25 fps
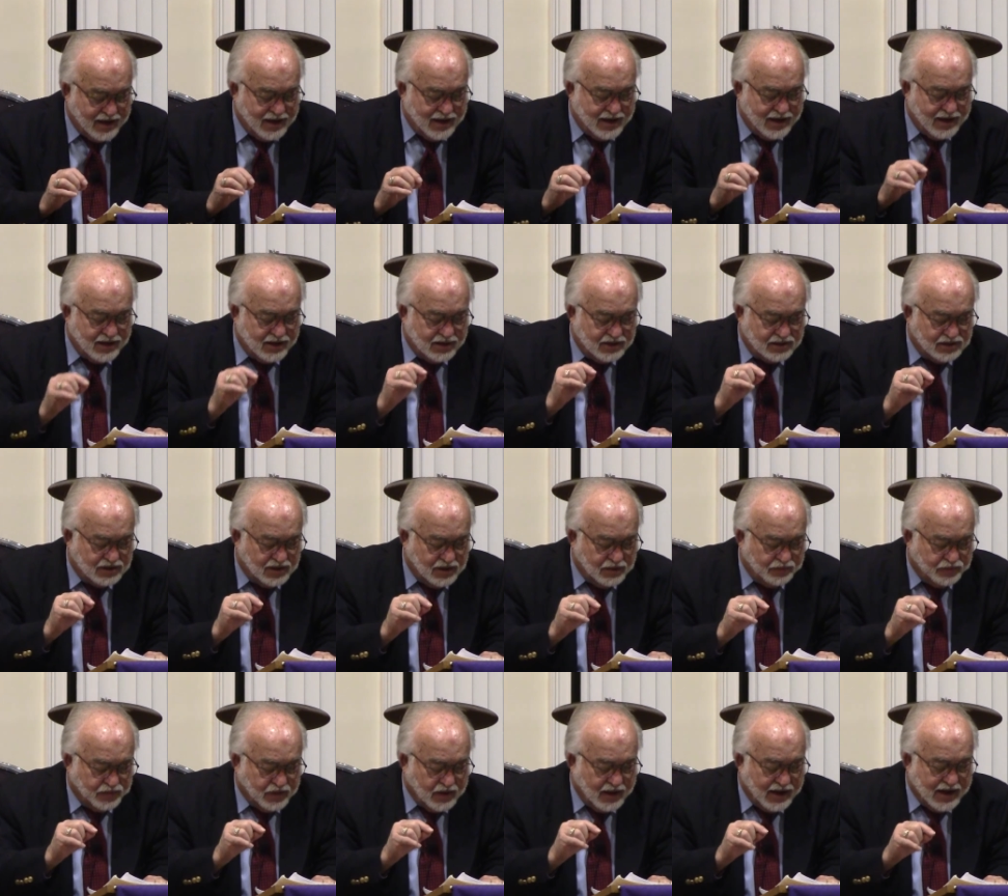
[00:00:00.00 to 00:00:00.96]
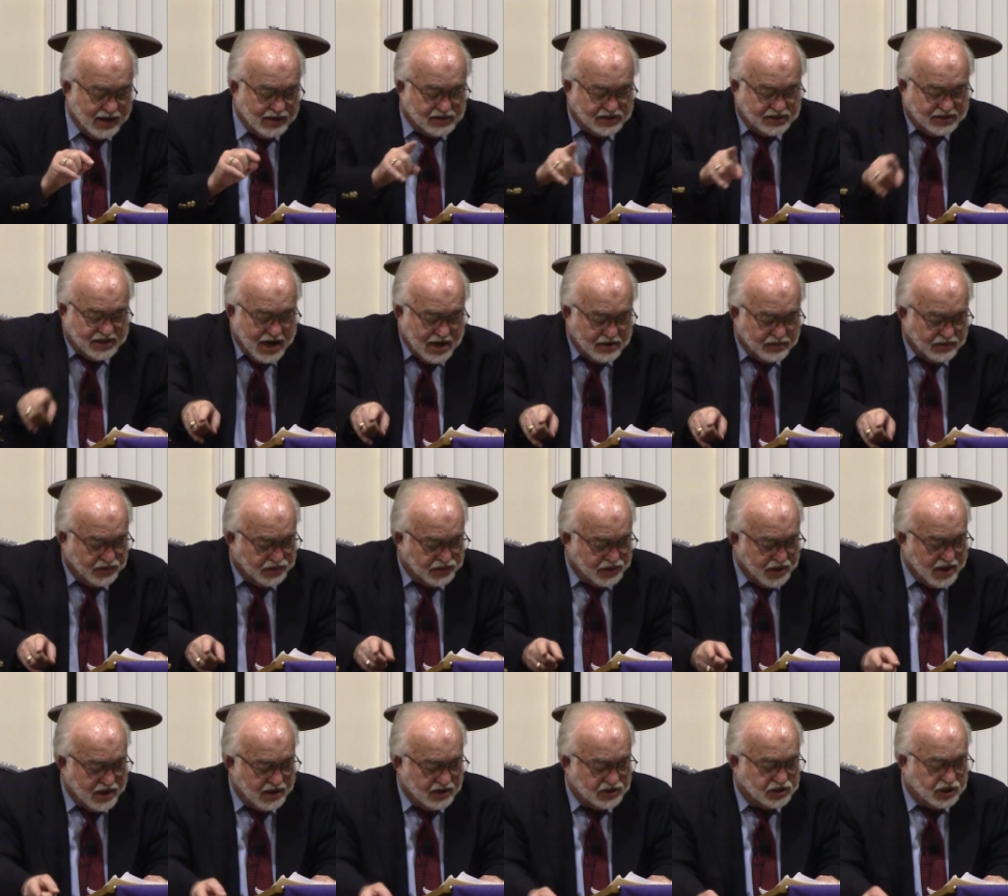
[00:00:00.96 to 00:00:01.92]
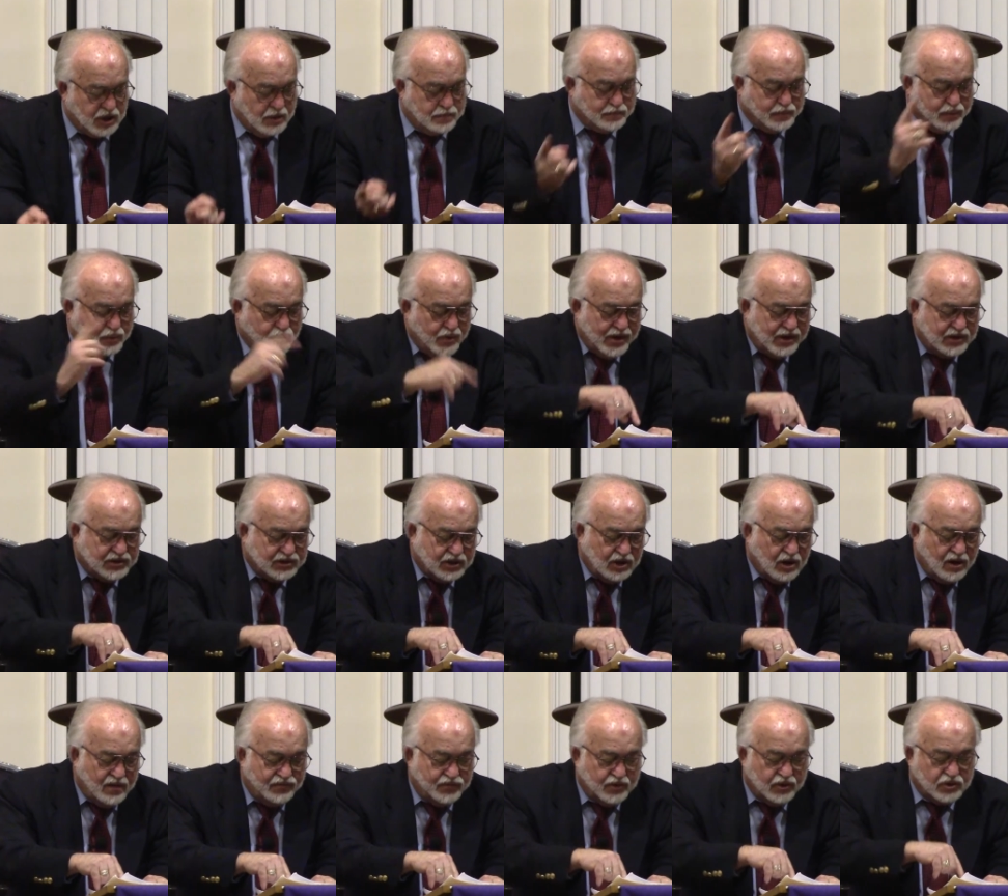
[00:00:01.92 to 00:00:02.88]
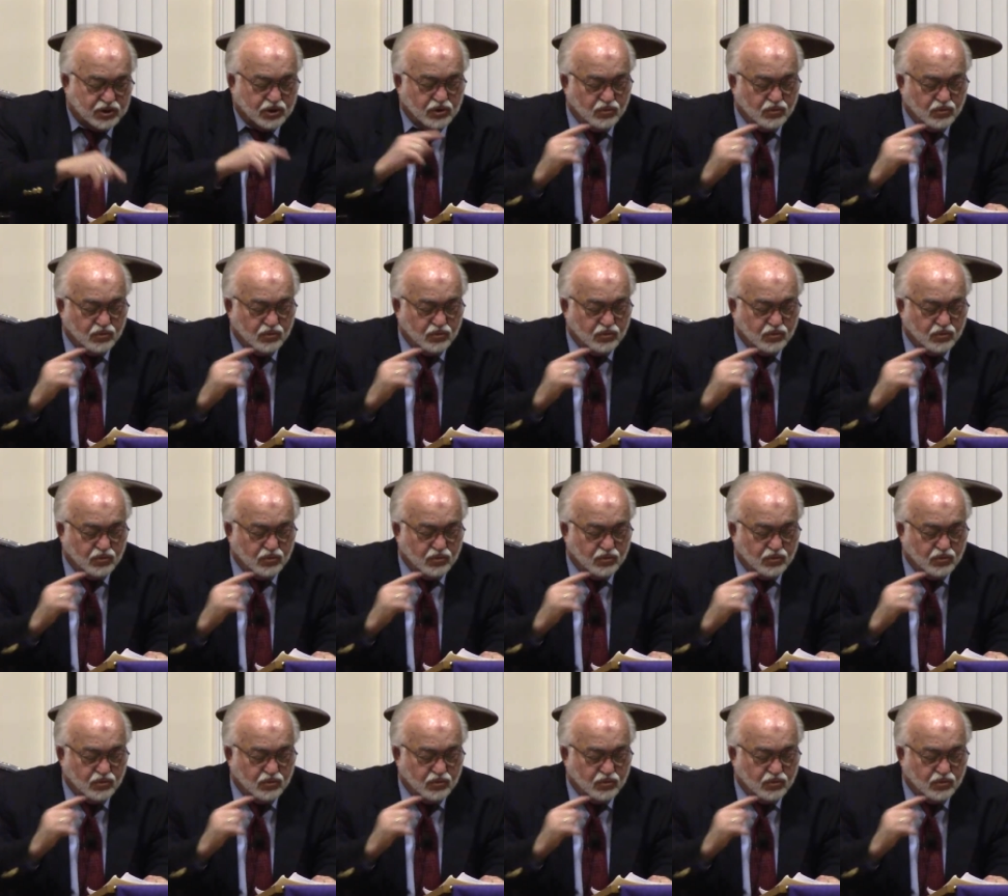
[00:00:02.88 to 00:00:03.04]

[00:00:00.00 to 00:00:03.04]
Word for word: is in sacred things the priest of the